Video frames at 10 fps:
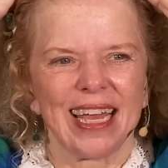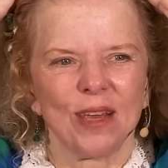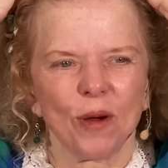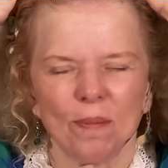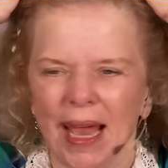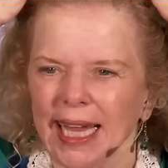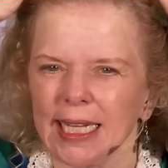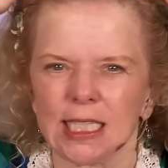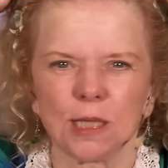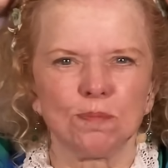you are
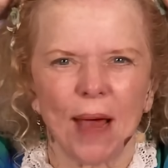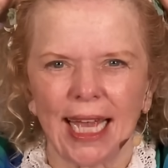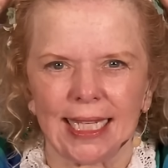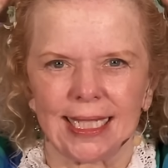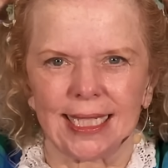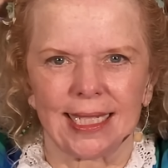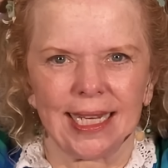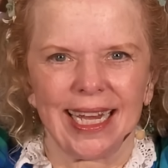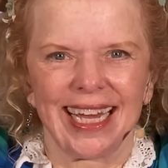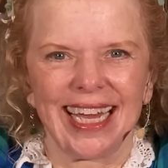making space
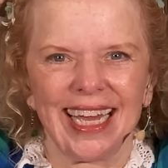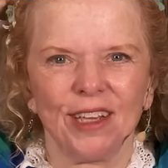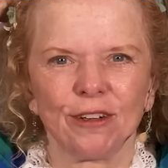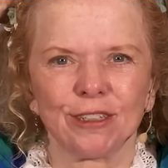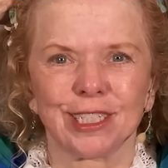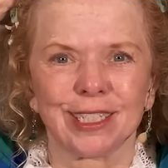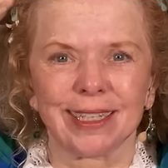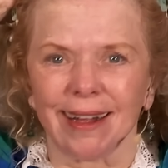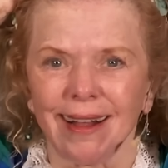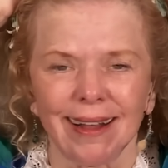in your
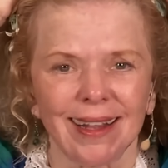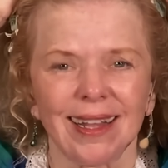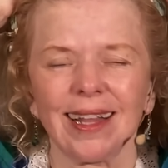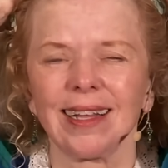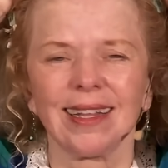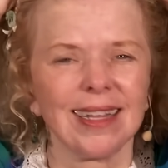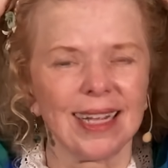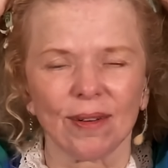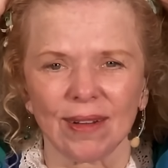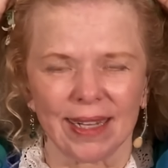skull,
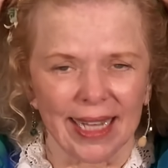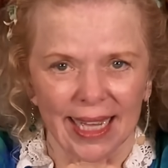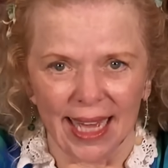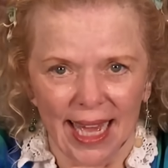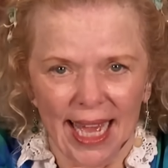literally.